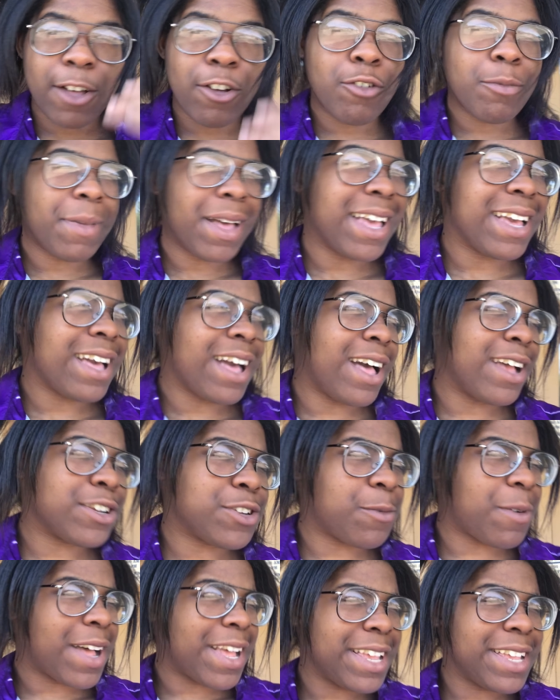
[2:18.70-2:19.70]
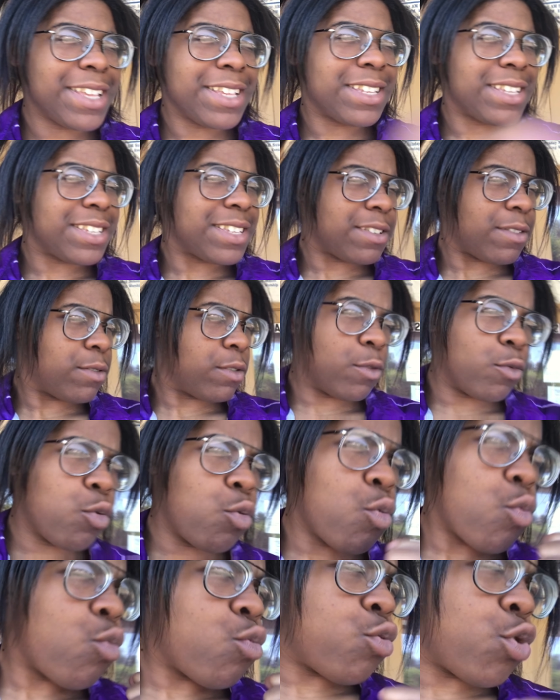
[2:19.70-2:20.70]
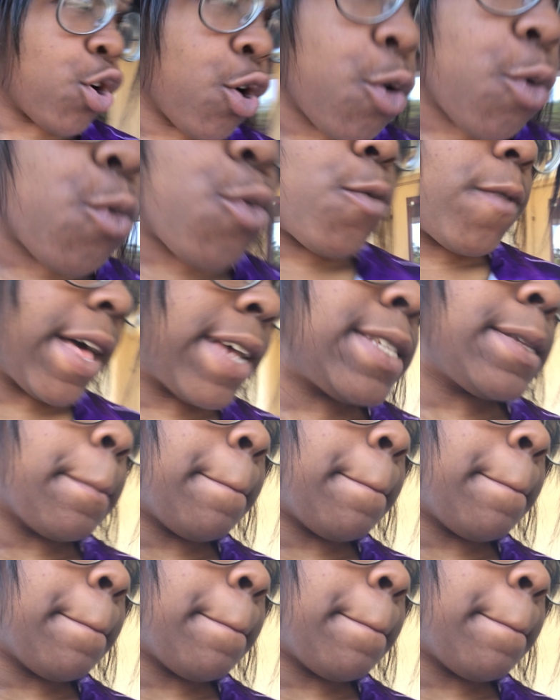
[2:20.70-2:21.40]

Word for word: oh my gosh why Ooh, no that's a